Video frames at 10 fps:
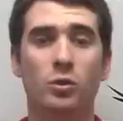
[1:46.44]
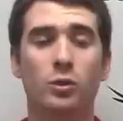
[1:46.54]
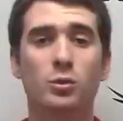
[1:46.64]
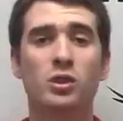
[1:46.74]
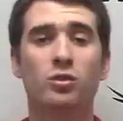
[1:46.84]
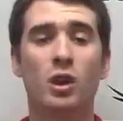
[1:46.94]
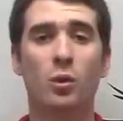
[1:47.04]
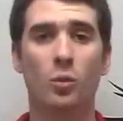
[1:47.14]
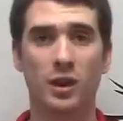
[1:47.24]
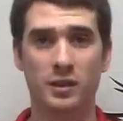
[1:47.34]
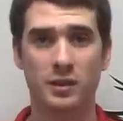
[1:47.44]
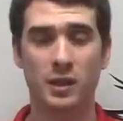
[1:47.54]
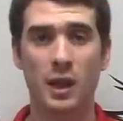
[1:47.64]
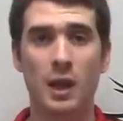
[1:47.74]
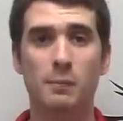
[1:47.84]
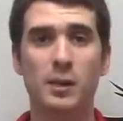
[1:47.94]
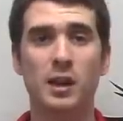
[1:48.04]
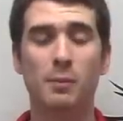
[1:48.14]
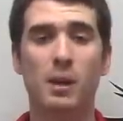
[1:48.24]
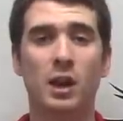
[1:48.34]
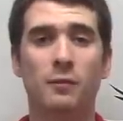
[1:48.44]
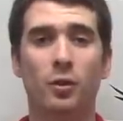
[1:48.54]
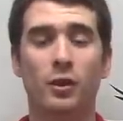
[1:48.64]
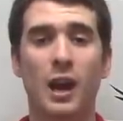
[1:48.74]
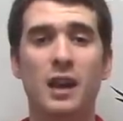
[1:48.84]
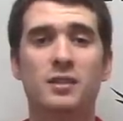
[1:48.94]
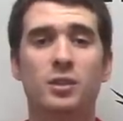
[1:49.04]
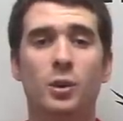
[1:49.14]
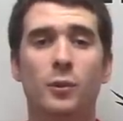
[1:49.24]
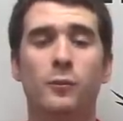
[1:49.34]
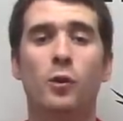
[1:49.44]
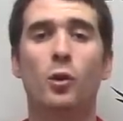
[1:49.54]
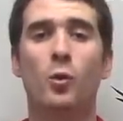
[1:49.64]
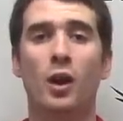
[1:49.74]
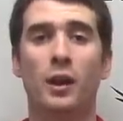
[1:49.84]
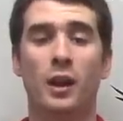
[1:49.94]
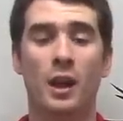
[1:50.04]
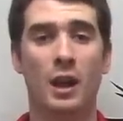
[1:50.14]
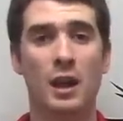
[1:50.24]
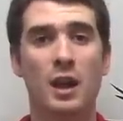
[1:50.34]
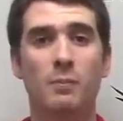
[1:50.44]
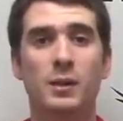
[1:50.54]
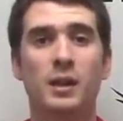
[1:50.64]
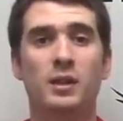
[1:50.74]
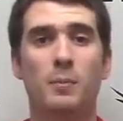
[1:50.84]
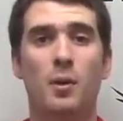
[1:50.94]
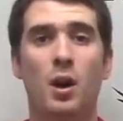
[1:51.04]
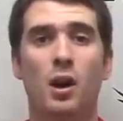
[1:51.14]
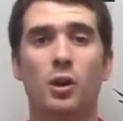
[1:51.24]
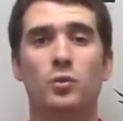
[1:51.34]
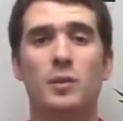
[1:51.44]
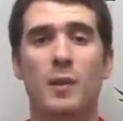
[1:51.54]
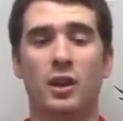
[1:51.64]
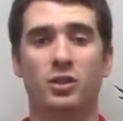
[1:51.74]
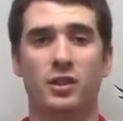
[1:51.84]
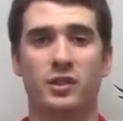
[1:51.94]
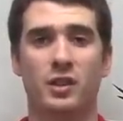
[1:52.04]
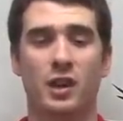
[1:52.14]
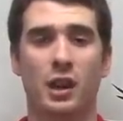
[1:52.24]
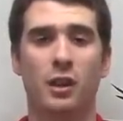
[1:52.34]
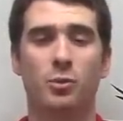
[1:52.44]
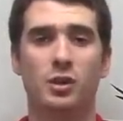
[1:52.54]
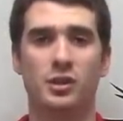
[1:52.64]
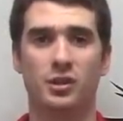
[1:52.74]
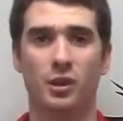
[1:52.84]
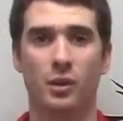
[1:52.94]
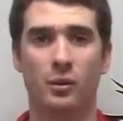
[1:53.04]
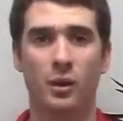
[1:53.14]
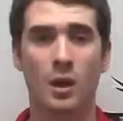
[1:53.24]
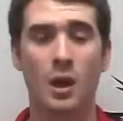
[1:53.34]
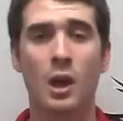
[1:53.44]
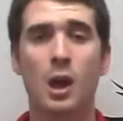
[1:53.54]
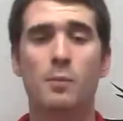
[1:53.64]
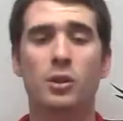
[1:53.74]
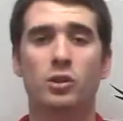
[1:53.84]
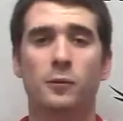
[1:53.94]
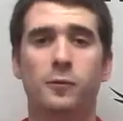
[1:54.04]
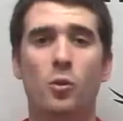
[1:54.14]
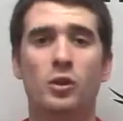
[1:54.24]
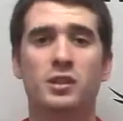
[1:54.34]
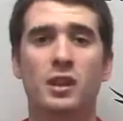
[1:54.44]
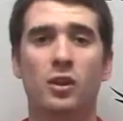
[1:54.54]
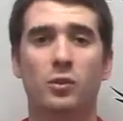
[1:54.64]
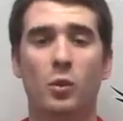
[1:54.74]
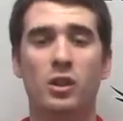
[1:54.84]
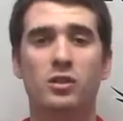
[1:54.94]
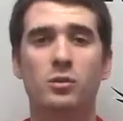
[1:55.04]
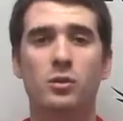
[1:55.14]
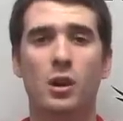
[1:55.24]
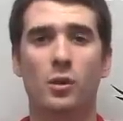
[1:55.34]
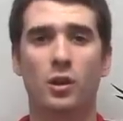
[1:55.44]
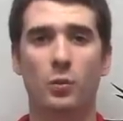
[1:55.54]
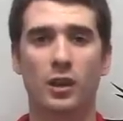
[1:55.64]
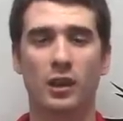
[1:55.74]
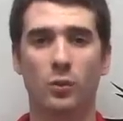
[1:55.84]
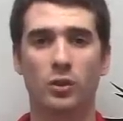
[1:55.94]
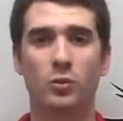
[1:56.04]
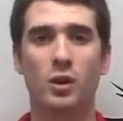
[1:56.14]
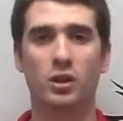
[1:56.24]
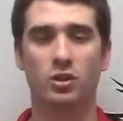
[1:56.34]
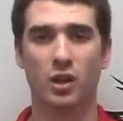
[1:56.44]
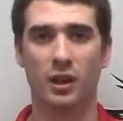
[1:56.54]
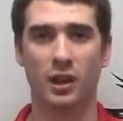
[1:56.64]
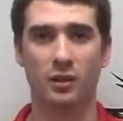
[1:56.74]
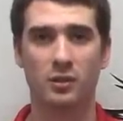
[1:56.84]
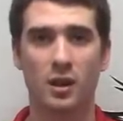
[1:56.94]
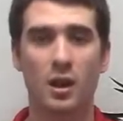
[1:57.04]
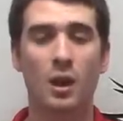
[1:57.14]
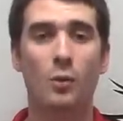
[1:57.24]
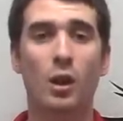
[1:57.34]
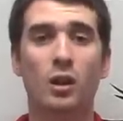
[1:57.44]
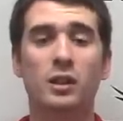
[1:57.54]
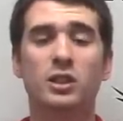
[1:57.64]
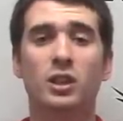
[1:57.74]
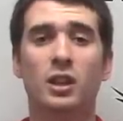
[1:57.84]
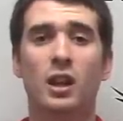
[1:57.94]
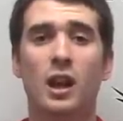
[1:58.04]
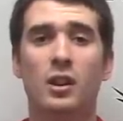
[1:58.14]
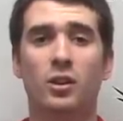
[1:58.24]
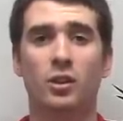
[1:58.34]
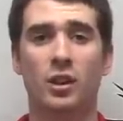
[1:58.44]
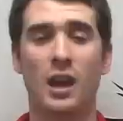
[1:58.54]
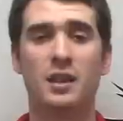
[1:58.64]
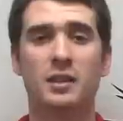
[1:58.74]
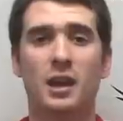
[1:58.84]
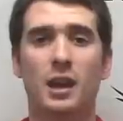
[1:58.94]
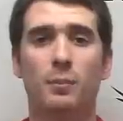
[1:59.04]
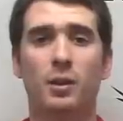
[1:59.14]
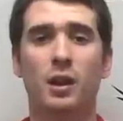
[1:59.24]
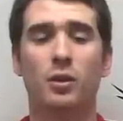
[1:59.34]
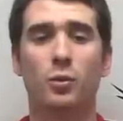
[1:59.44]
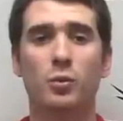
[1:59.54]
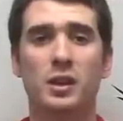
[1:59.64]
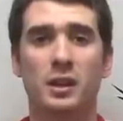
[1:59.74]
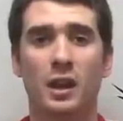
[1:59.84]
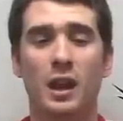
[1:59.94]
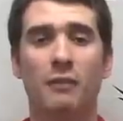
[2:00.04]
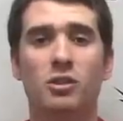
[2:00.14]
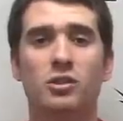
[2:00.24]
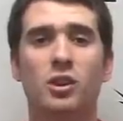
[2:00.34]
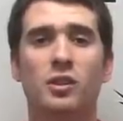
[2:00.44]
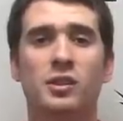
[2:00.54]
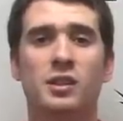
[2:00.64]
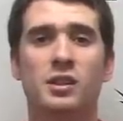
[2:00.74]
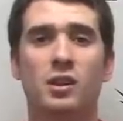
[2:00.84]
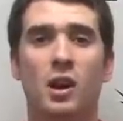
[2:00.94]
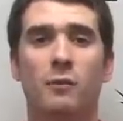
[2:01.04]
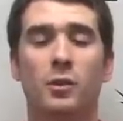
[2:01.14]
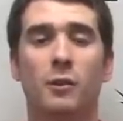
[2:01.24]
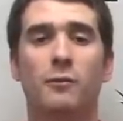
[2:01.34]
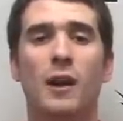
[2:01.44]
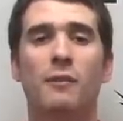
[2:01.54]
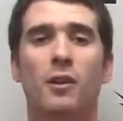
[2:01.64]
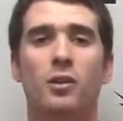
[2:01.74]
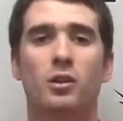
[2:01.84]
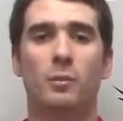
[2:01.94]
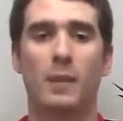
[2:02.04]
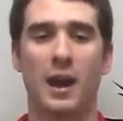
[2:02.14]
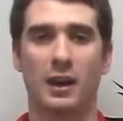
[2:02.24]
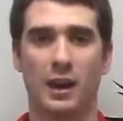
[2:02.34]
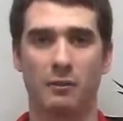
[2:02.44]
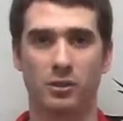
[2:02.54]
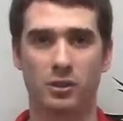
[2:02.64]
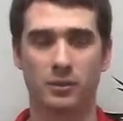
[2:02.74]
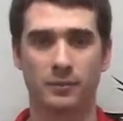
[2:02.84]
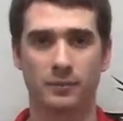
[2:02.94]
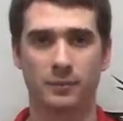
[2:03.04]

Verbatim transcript: with three straight wins, beating Maryville 9-0 and 4-1, and then beating DePauw on a rematch on Sunday 3-0. Pitcher Forrest Skelton went 2-0 on the weekend with 20 strikeouts, while Alicia Klein earned the SAA Player of the Week after starting the season off with a 500 batting average.